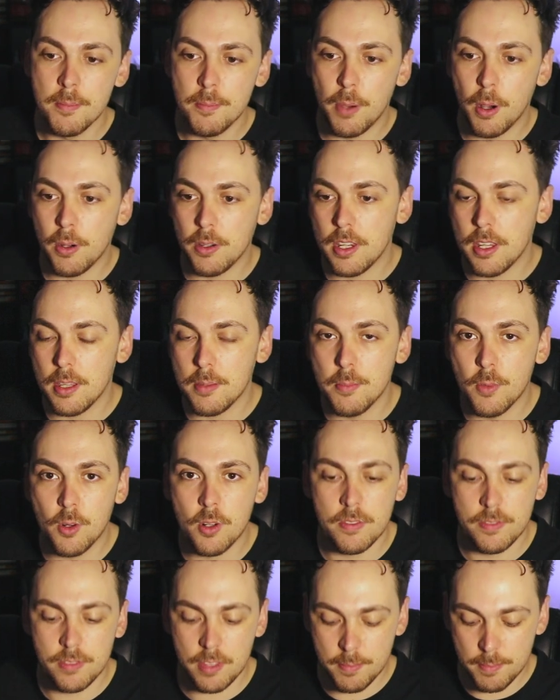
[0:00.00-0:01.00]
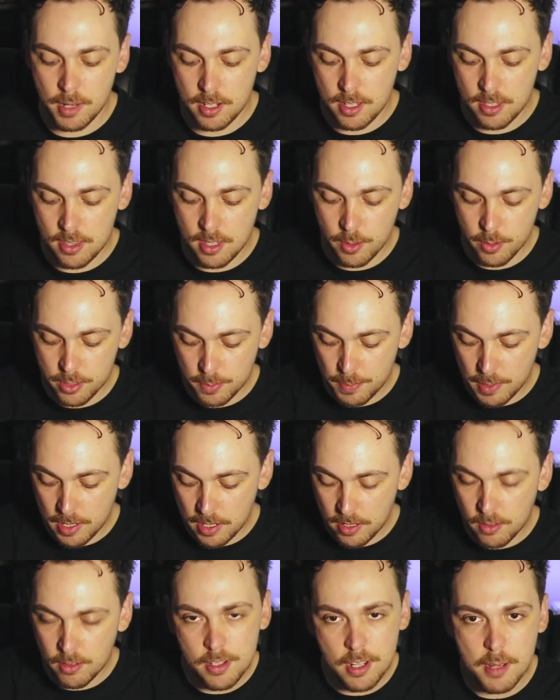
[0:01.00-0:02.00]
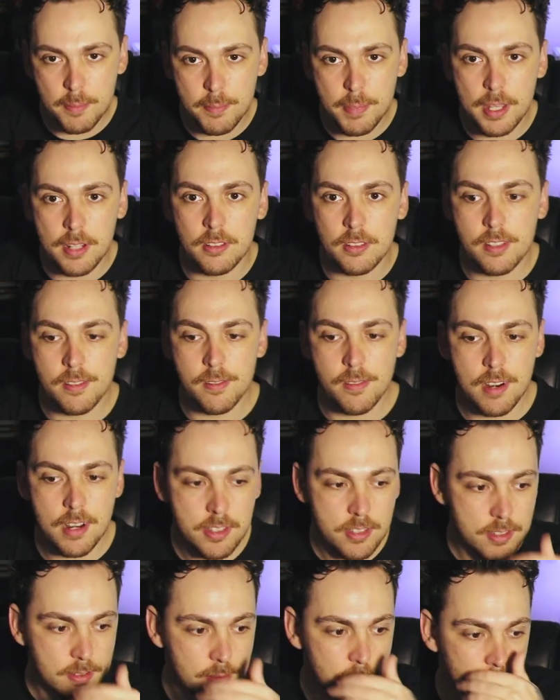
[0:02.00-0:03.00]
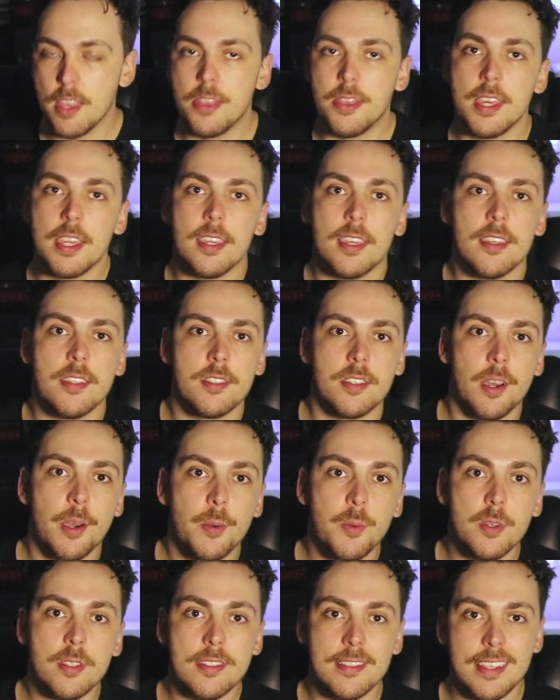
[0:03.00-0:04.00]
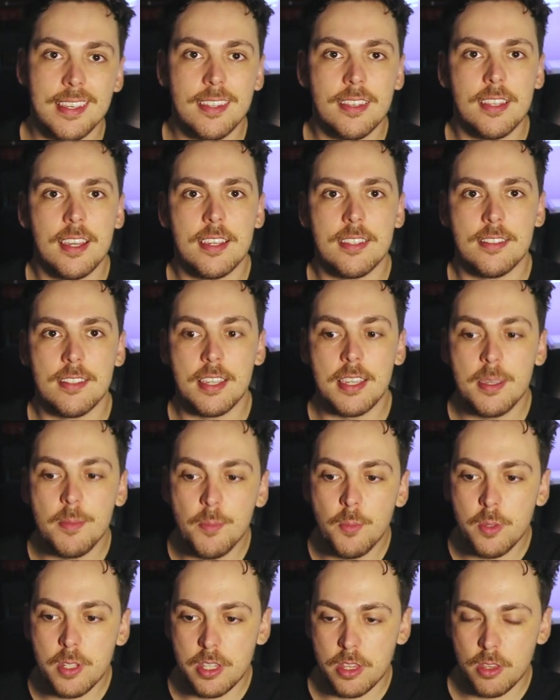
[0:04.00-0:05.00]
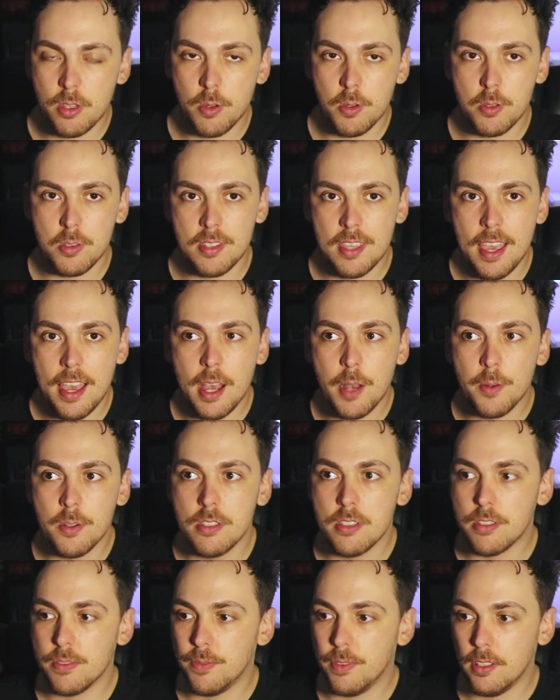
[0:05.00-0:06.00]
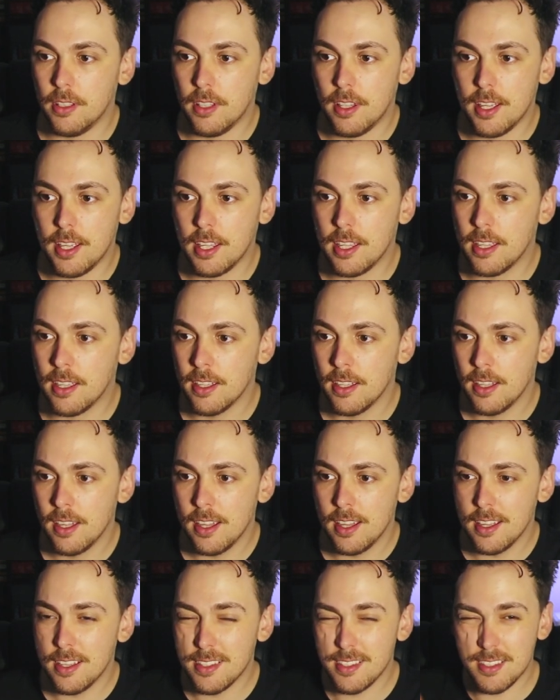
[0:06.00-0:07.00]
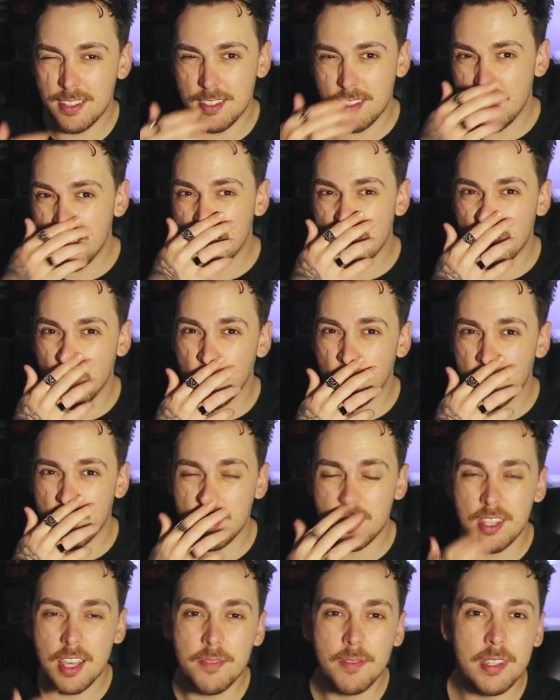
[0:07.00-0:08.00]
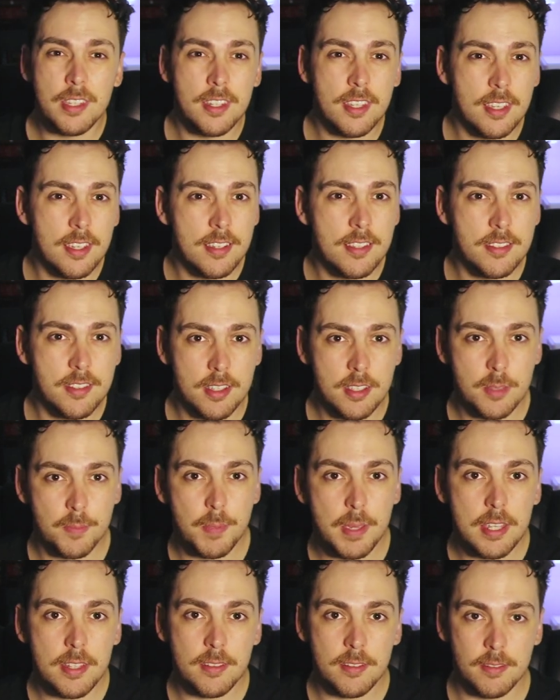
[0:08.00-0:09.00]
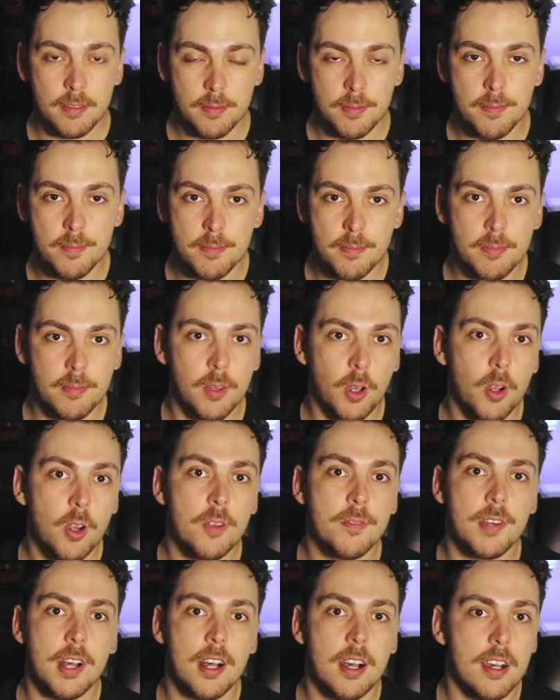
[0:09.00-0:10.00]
pocketing more of the money they were spending on our penalty rates. The thing is, I was in that team with those hours for 6 or 7 years. It's been over